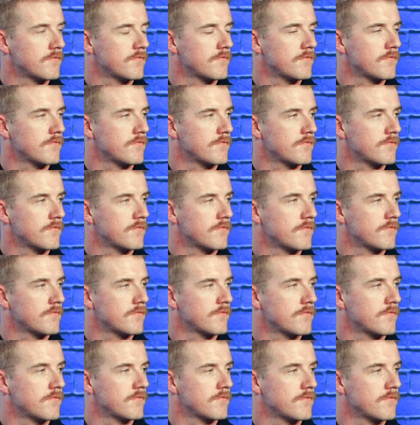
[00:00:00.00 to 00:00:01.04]

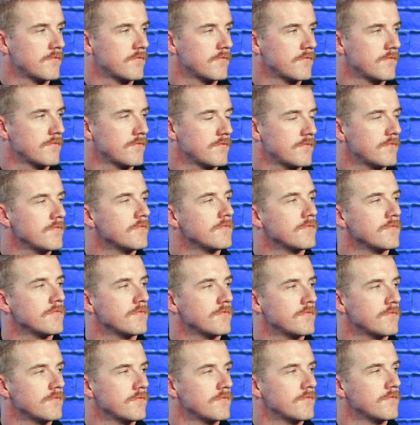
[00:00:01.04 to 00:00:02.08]

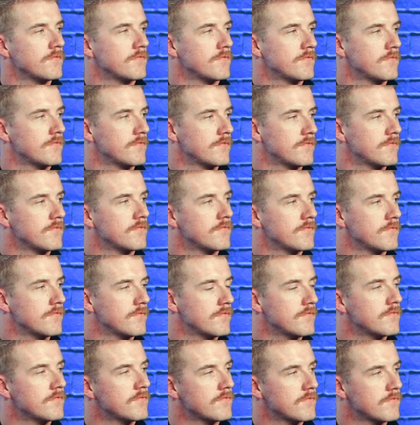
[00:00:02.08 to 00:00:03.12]

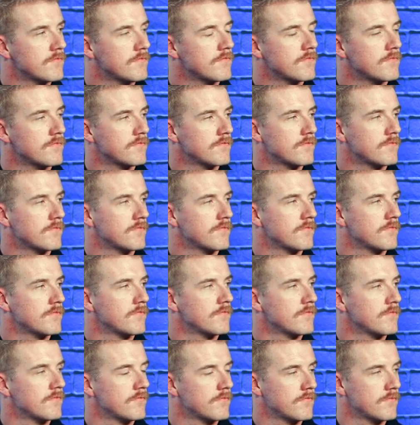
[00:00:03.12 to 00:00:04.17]

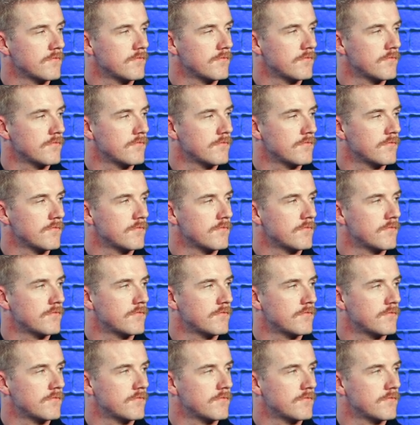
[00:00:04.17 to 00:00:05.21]

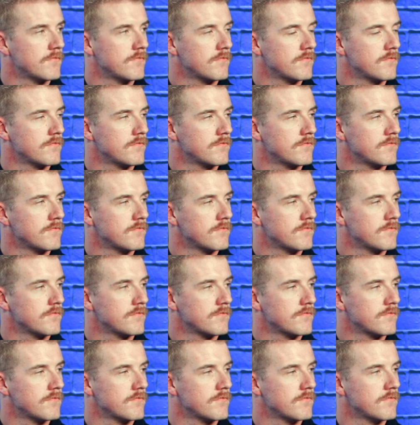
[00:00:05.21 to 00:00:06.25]

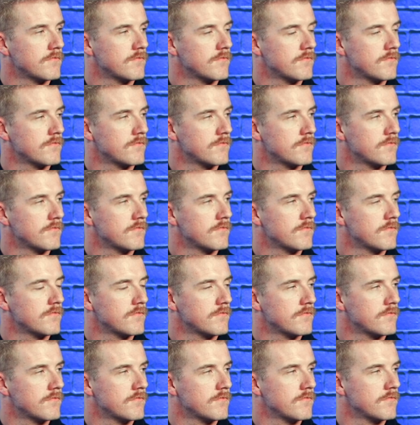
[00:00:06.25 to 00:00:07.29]

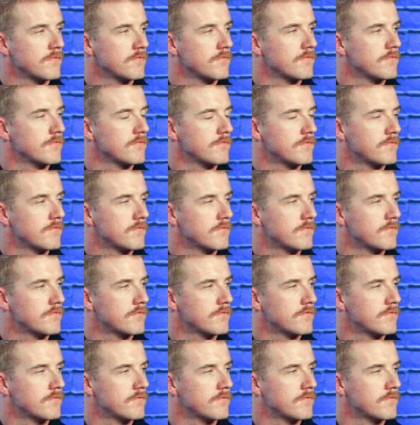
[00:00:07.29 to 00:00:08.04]
[no speech]